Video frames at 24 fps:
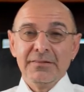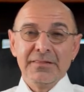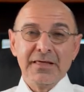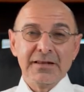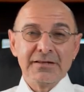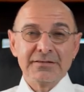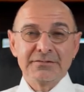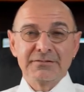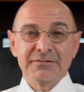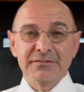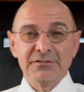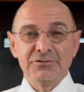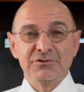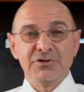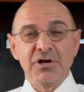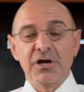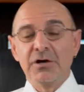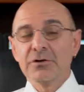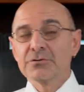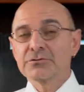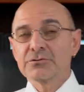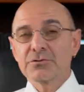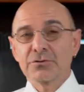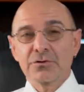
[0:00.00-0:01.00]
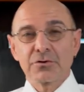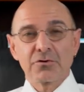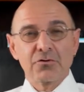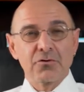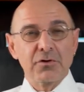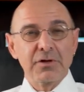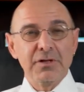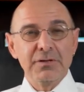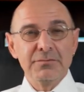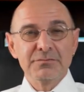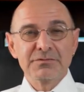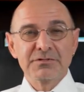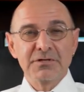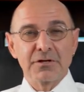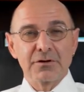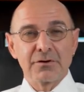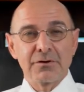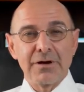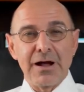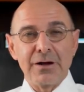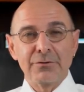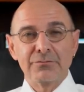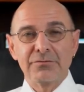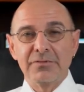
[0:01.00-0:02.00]
that is the gels or the creams that
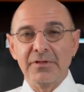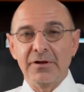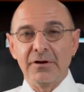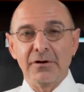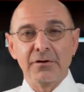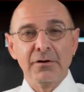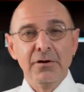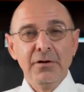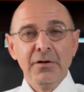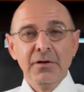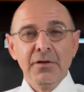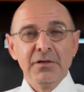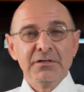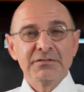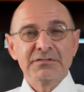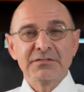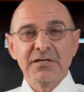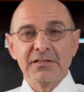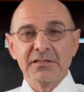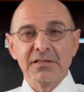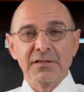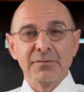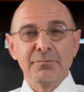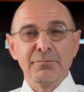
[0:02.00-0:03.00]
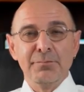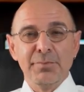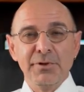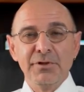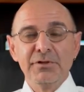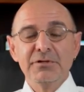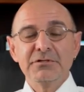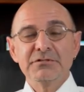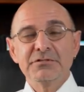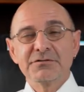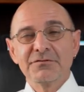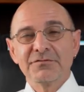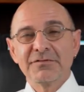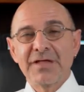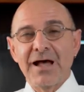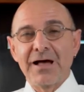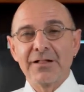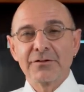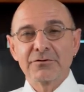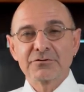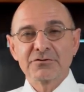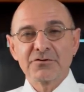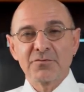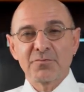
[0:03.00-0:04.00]
are out there selling billions of
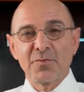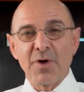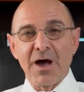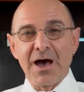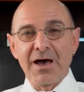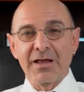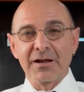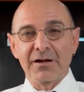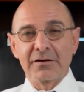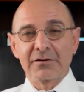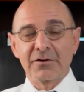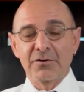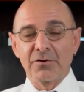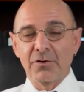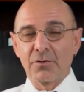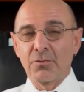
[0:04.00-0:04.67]
dollars of product,